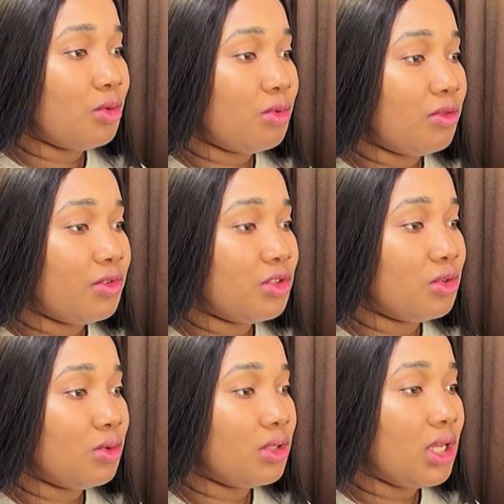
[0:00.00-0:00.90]
profit
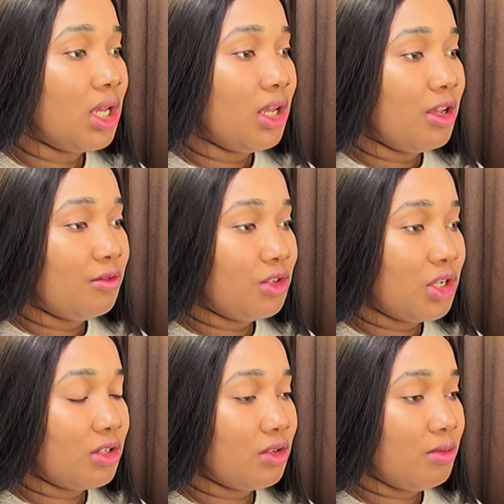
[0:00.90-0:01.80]
zone, if you
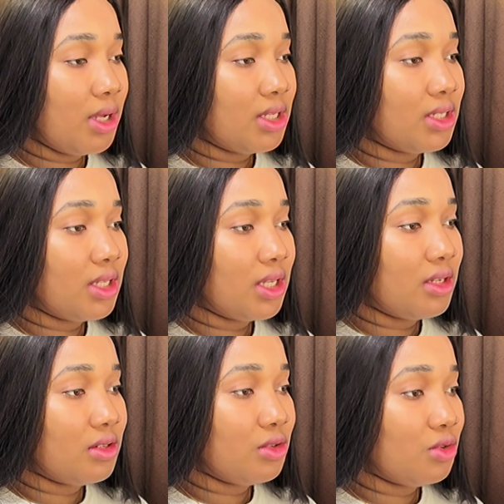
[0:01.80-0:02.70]
check the number at the center,
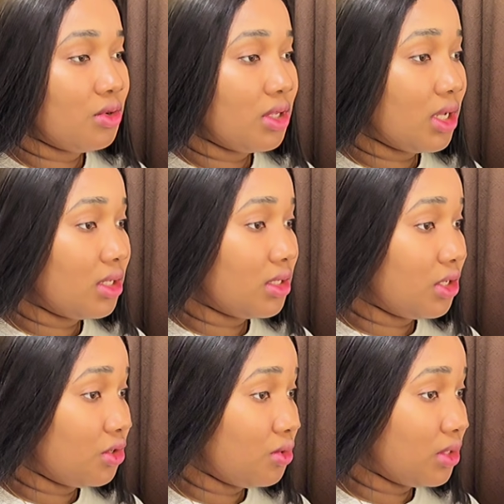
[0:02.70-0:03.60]
it shows
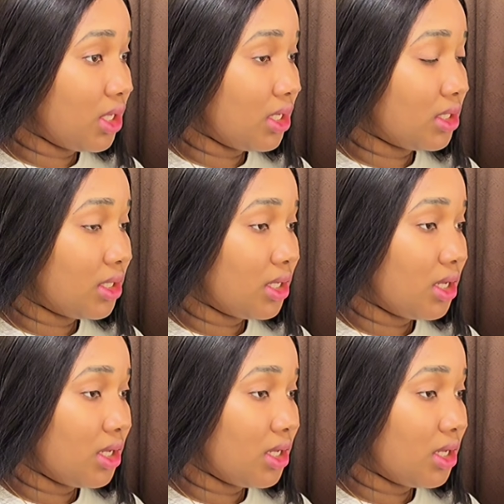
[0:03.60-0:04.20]
that